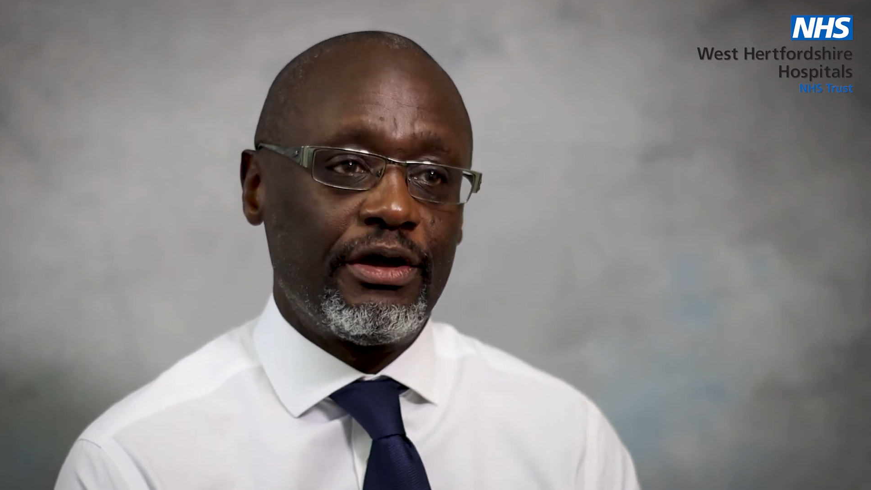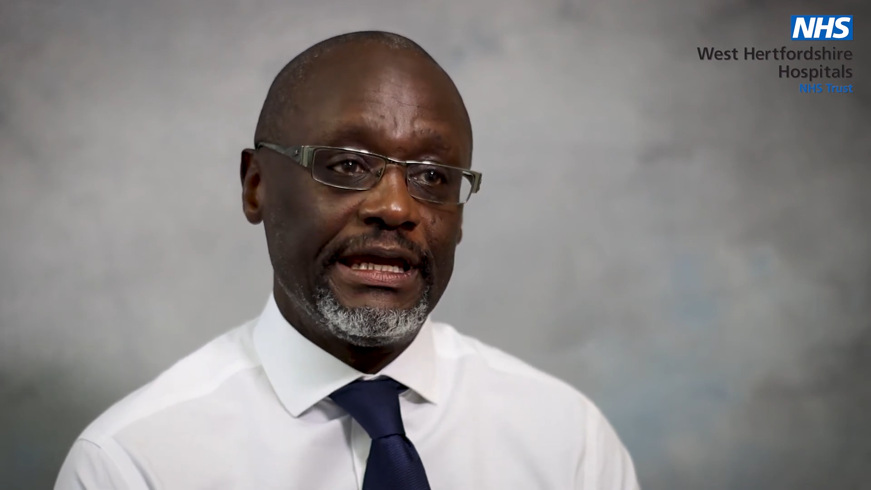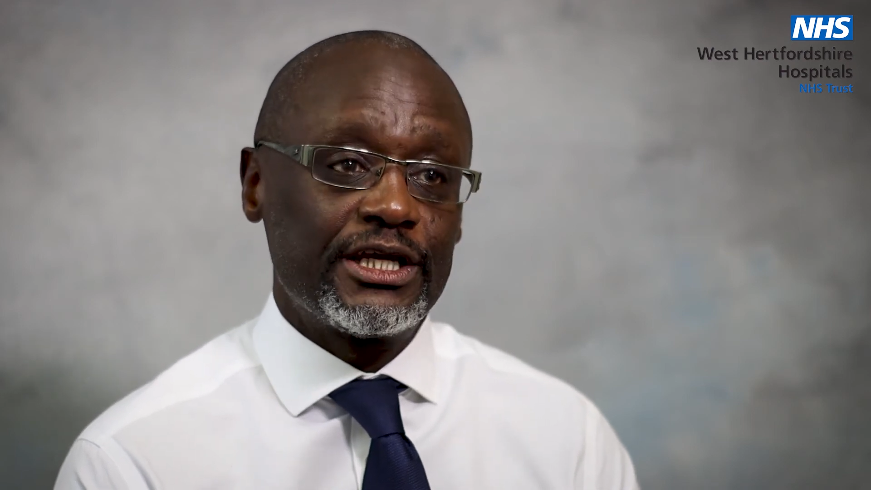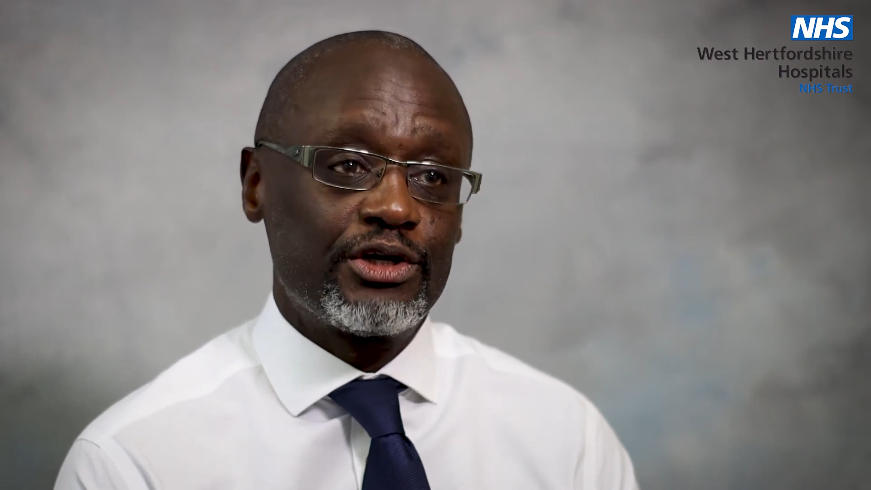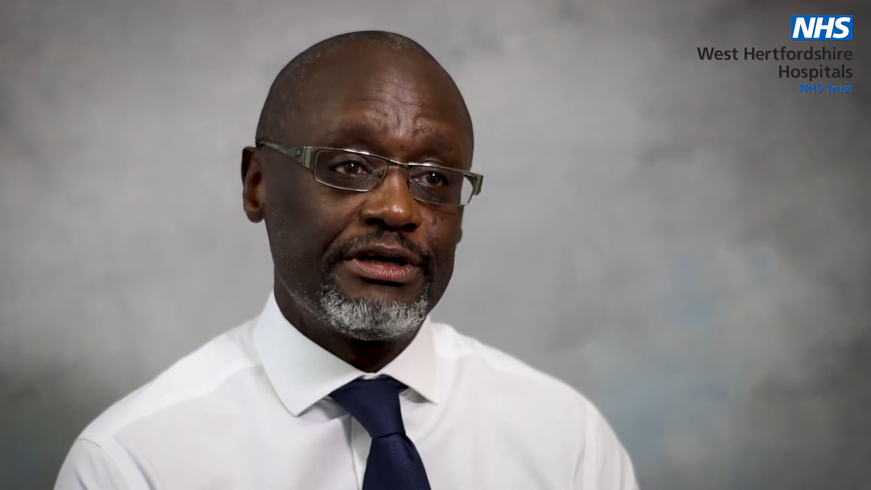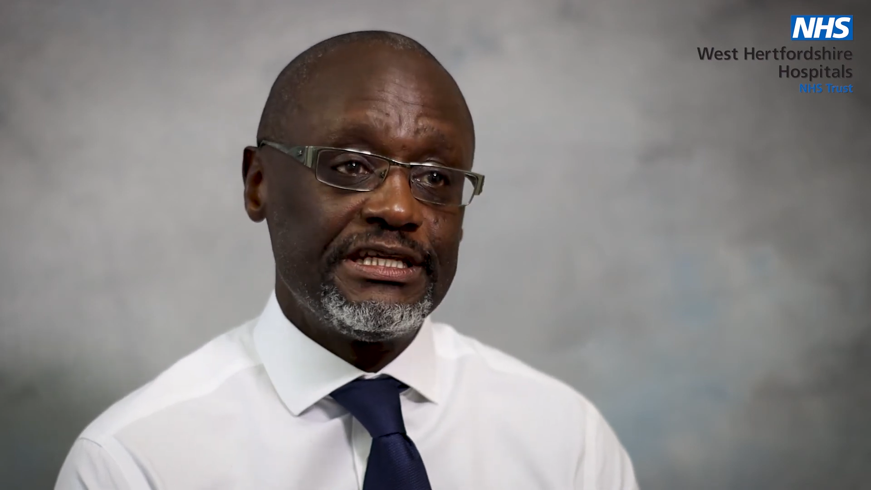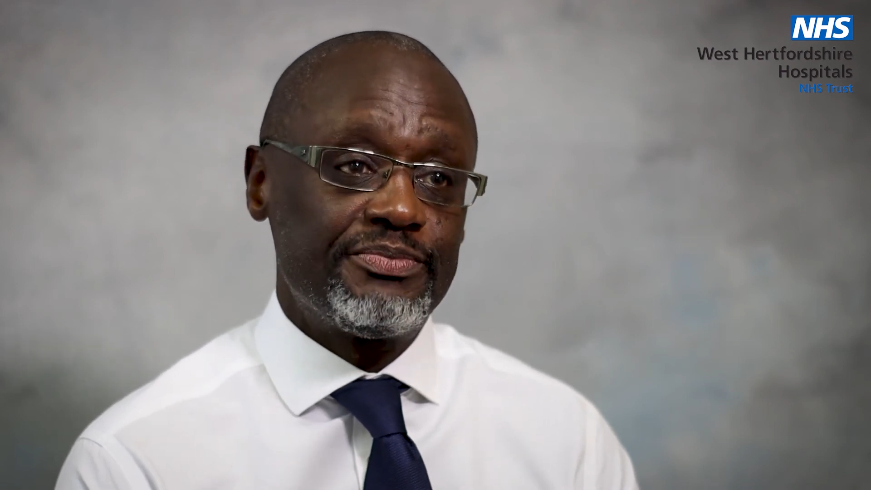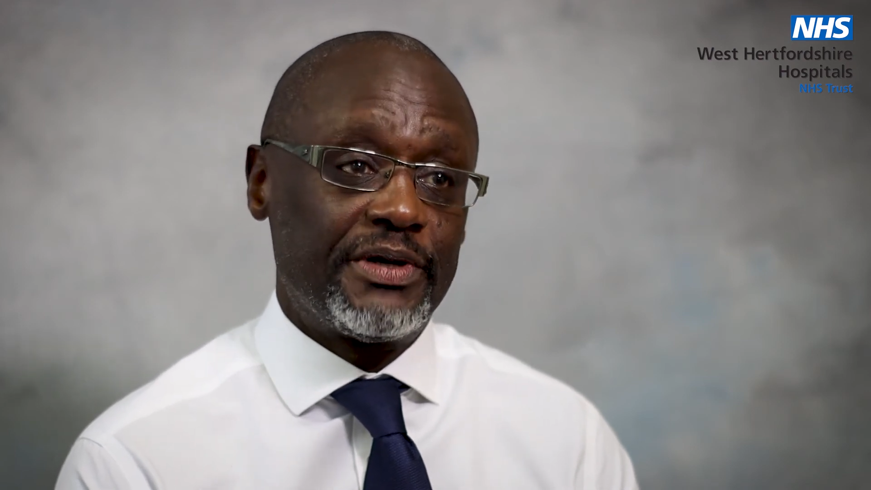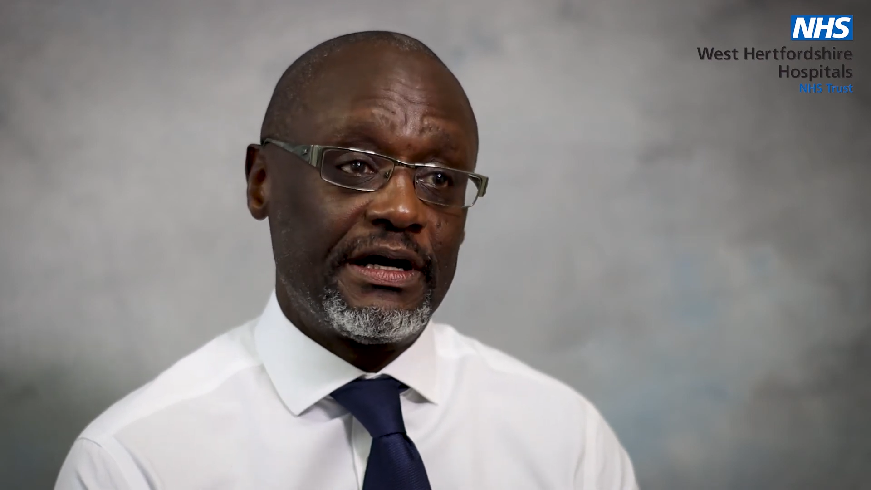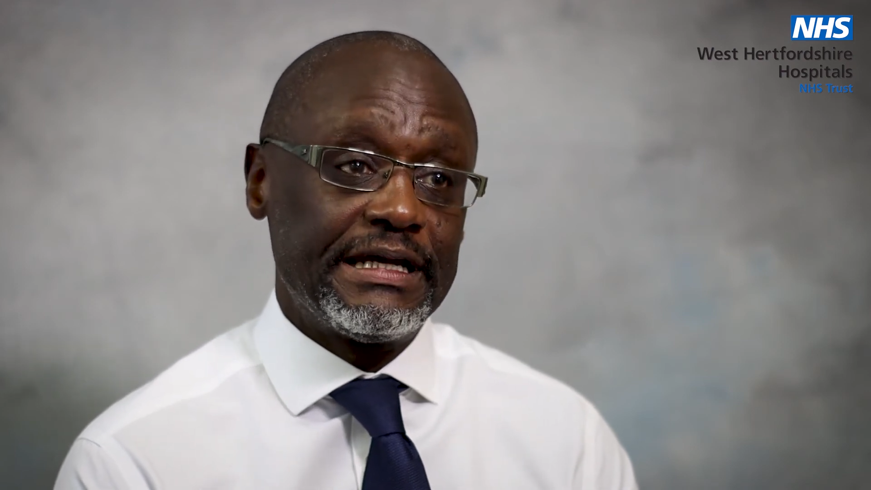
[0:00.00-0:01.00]
increased
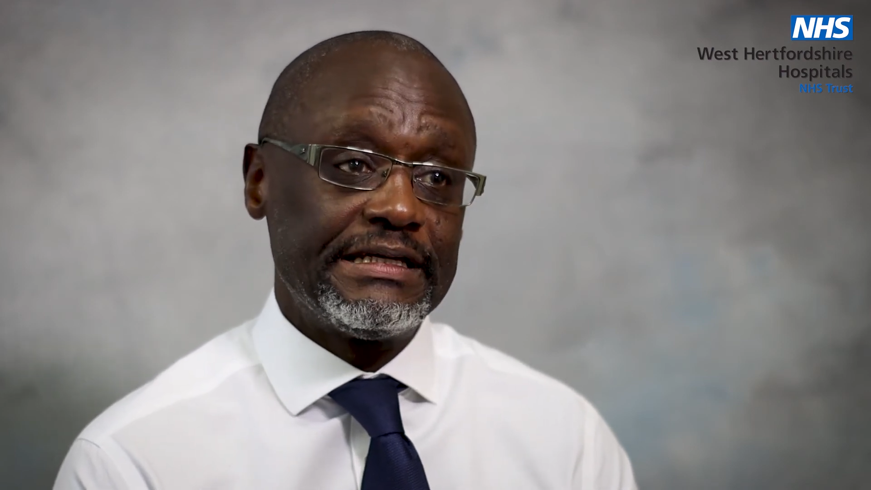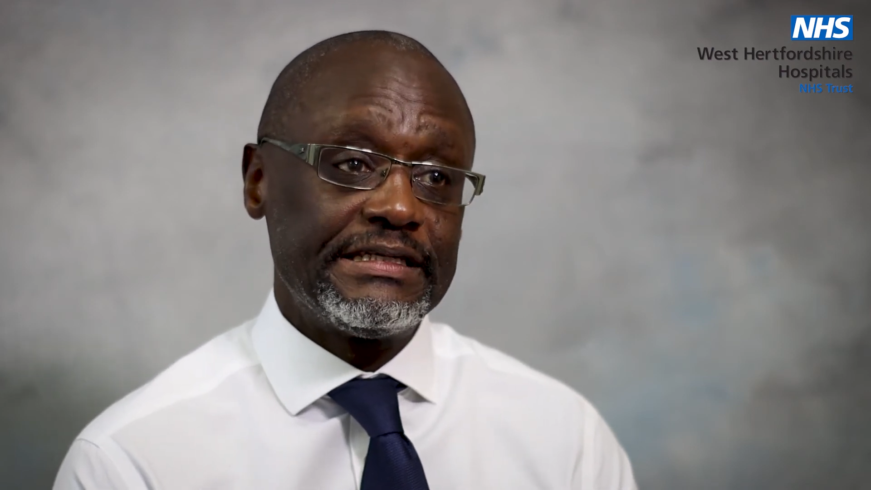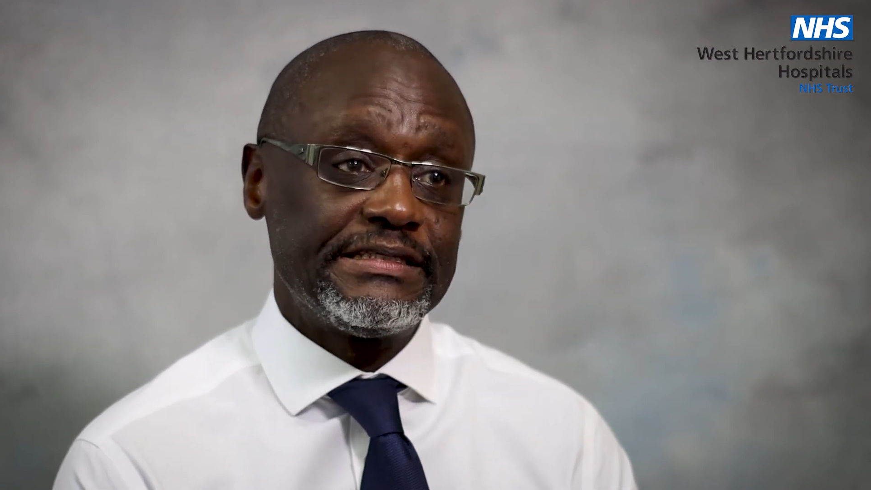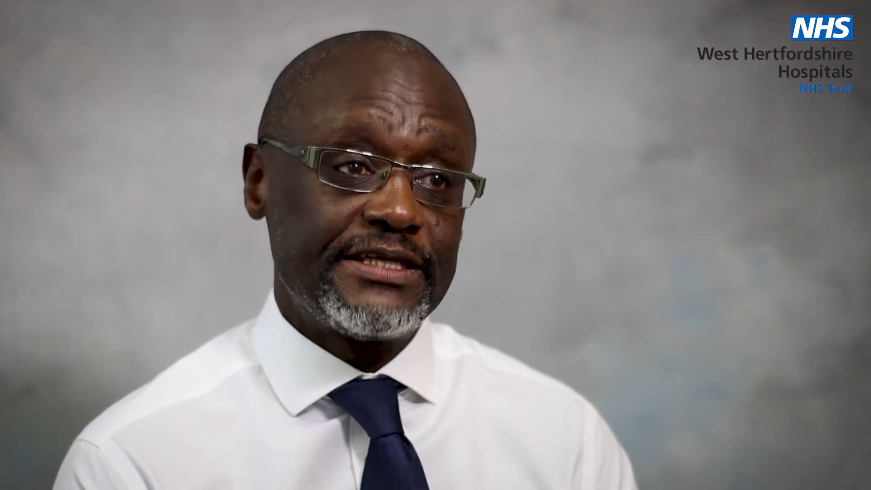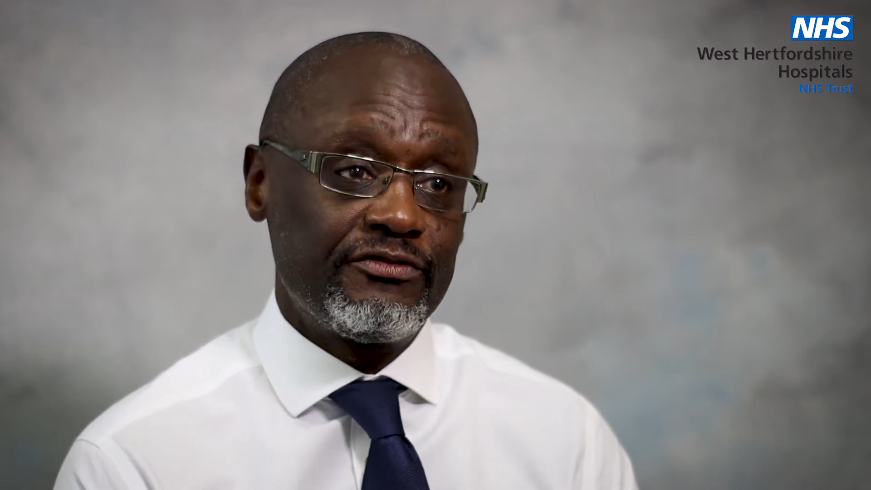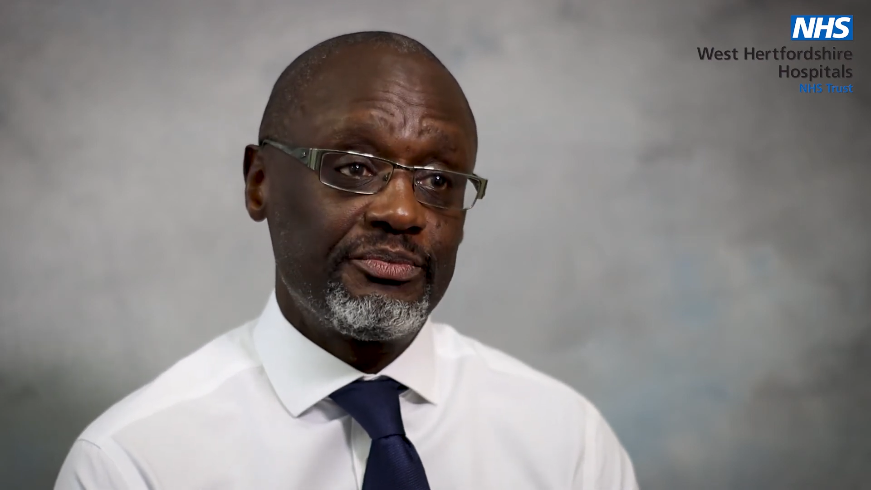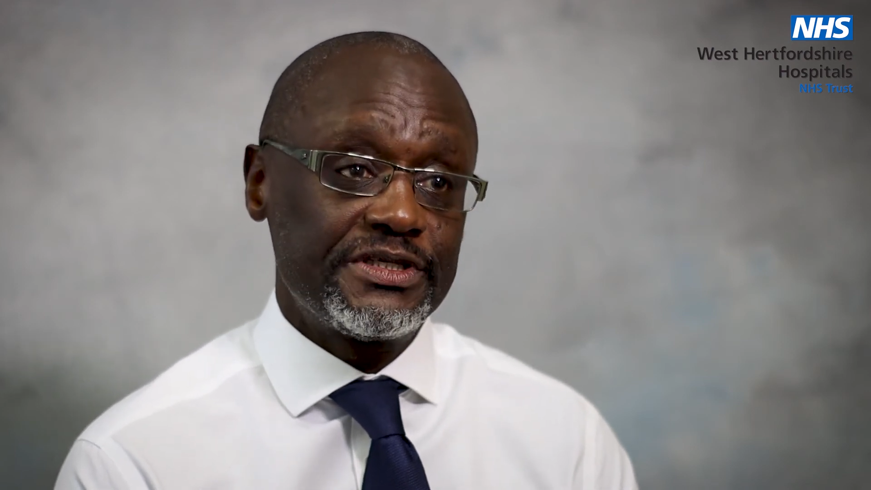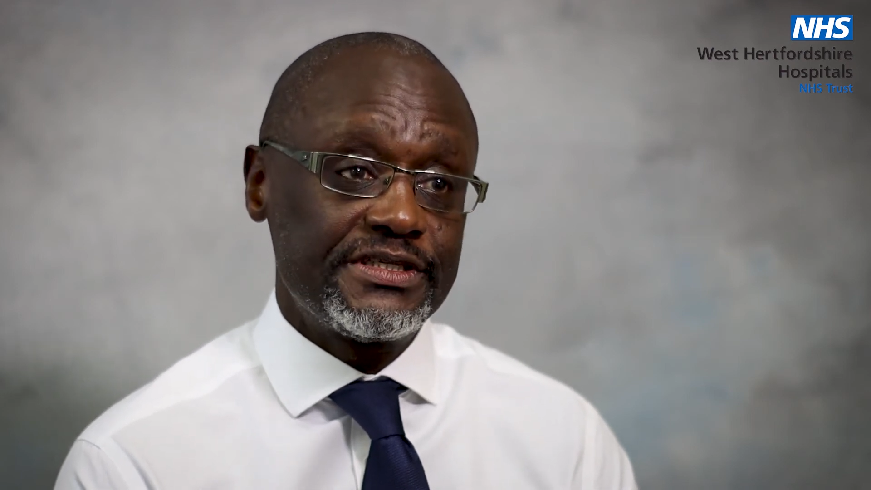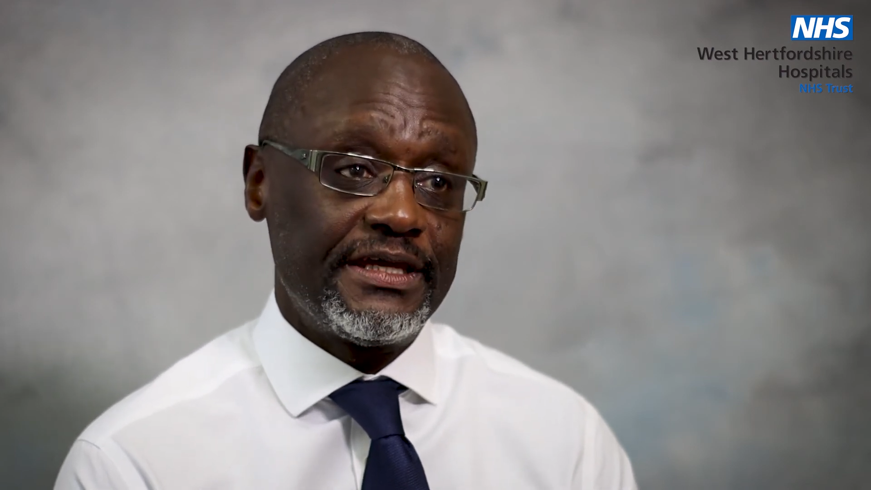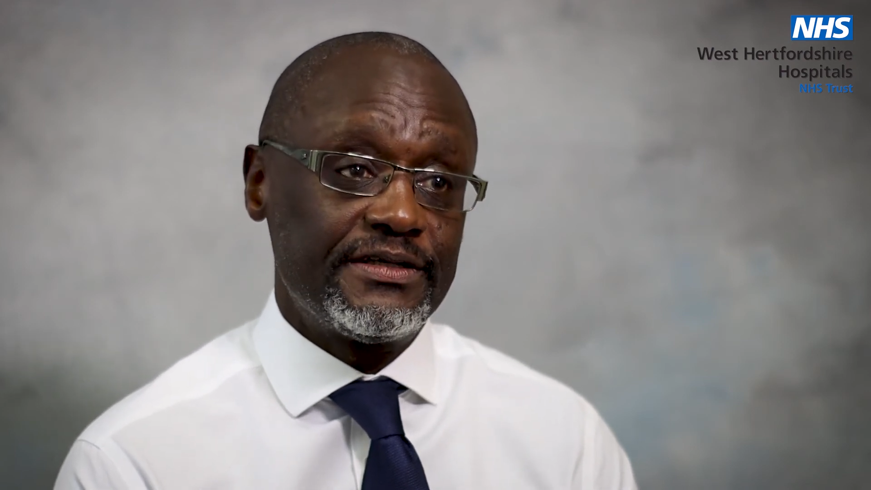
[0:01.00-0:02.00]
by
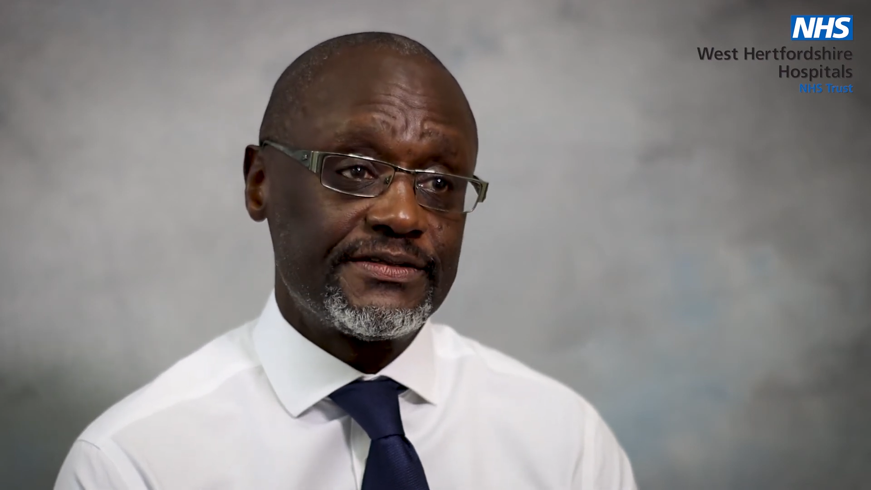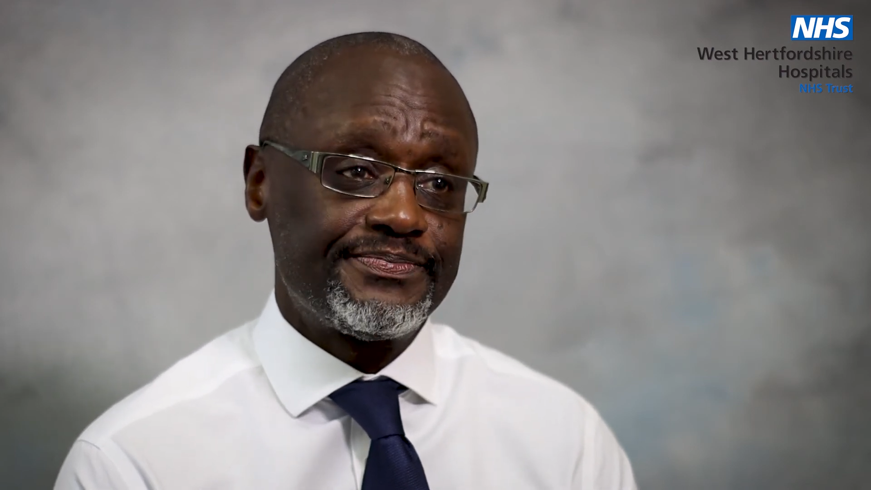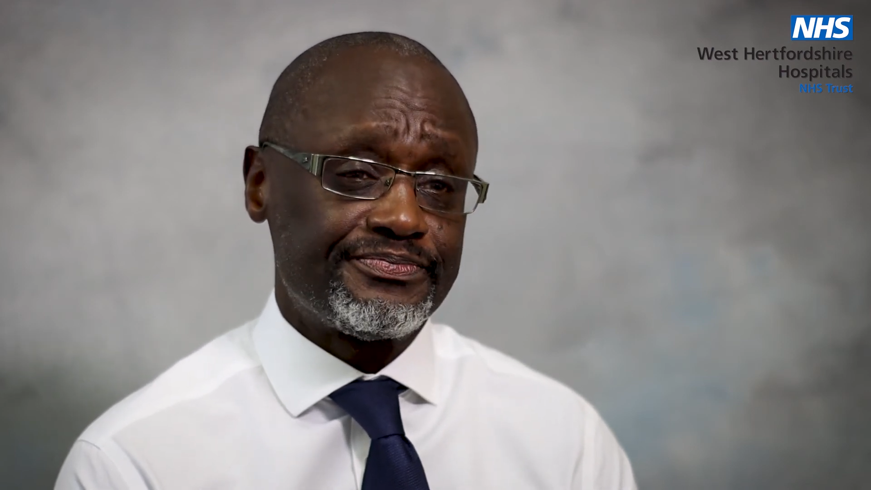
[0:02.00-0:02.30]
7%.